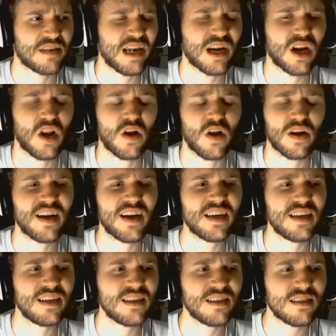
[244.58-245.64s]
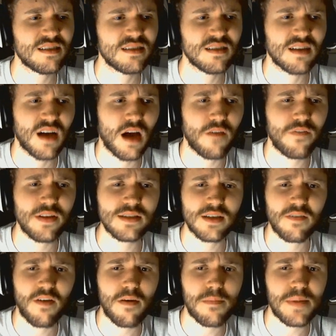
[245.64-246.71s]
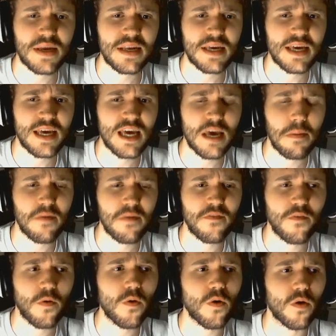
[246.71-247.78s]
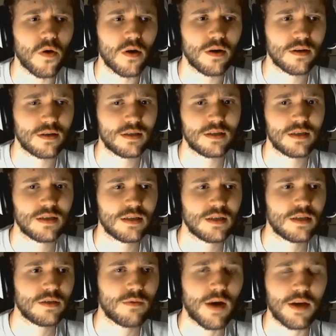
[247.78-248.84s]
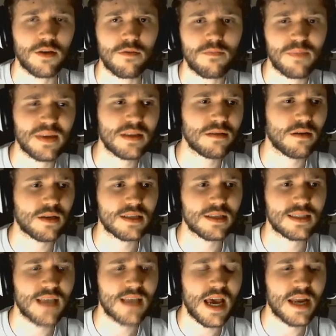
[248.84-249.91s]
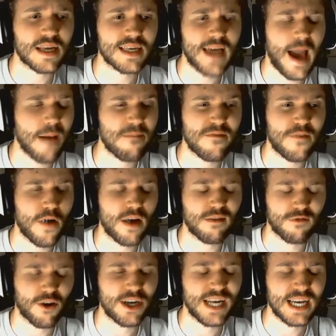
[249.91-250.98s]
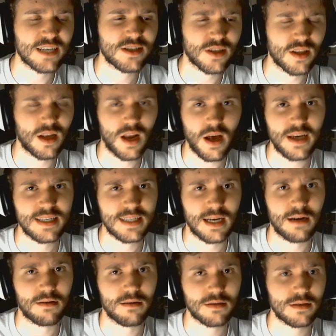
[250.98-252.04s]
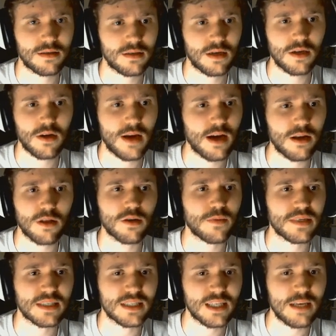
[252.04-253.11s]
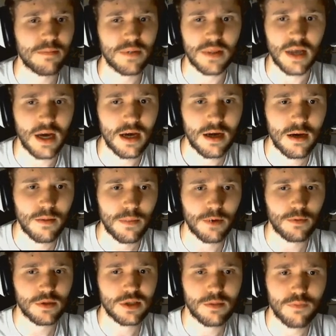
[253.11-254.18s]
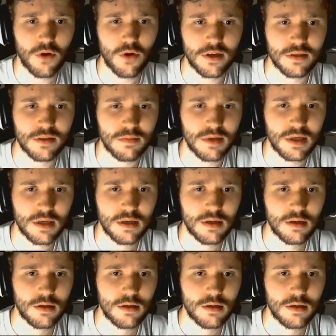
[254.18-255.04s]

Is that a clock I hear? I feel as if I've been here before. Wow, you've been like setting a campfire right next to the lighthouse. I don't know how long you've been sleeping there, but it won't surprise me.